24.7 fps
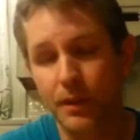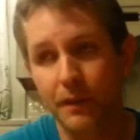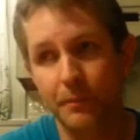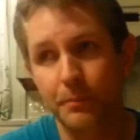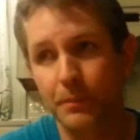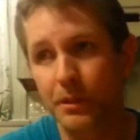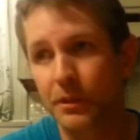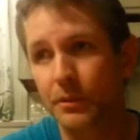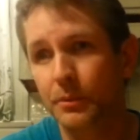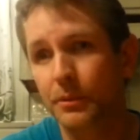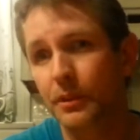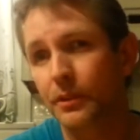I've
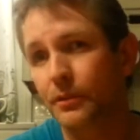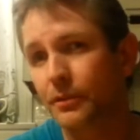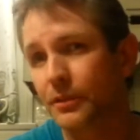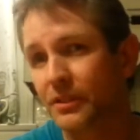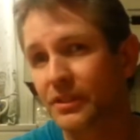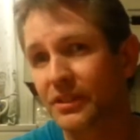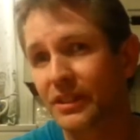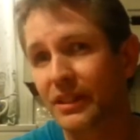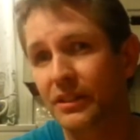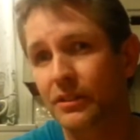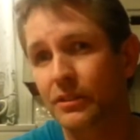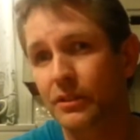been doing this for
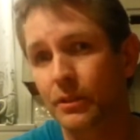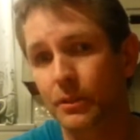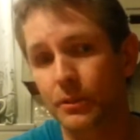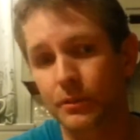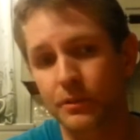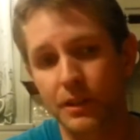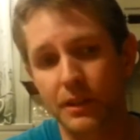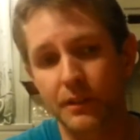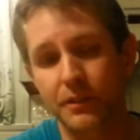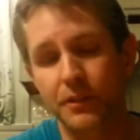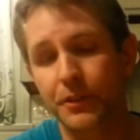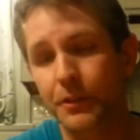6
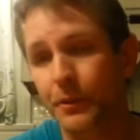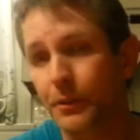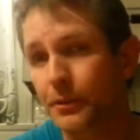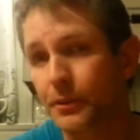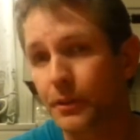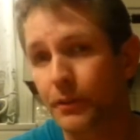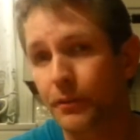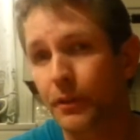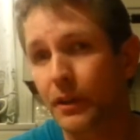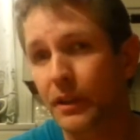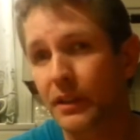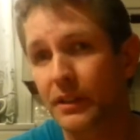years. Every
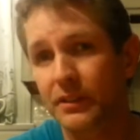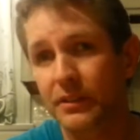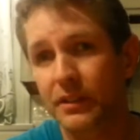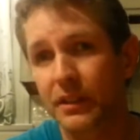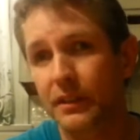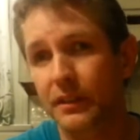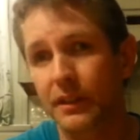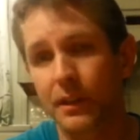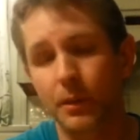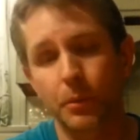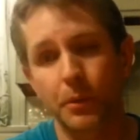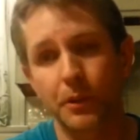Thursday, Friday,
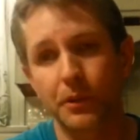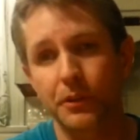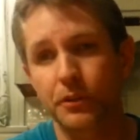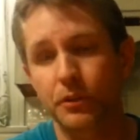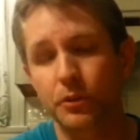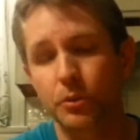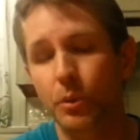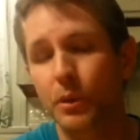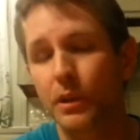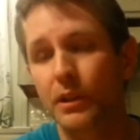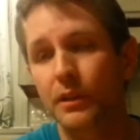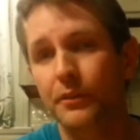Saturday, I work
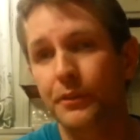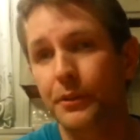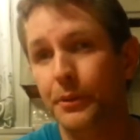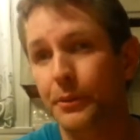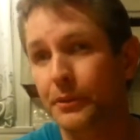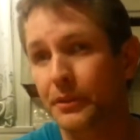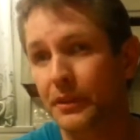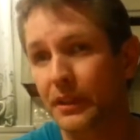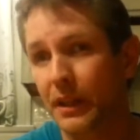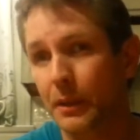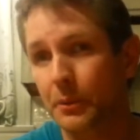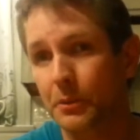12,
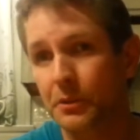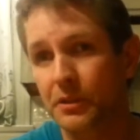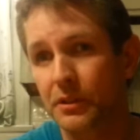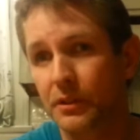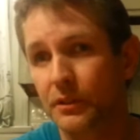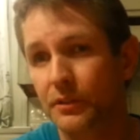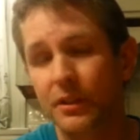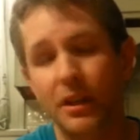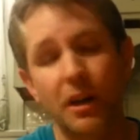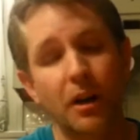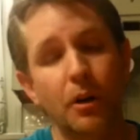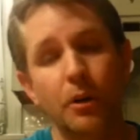13-hour
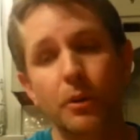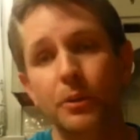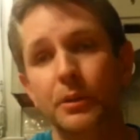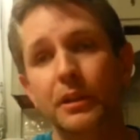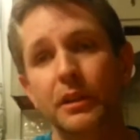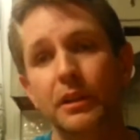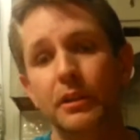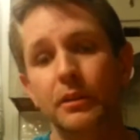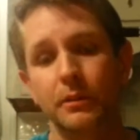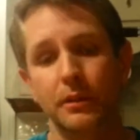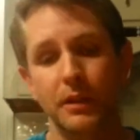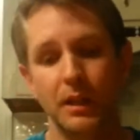shifts all day
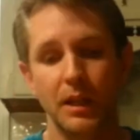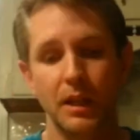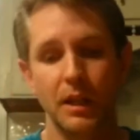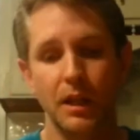long.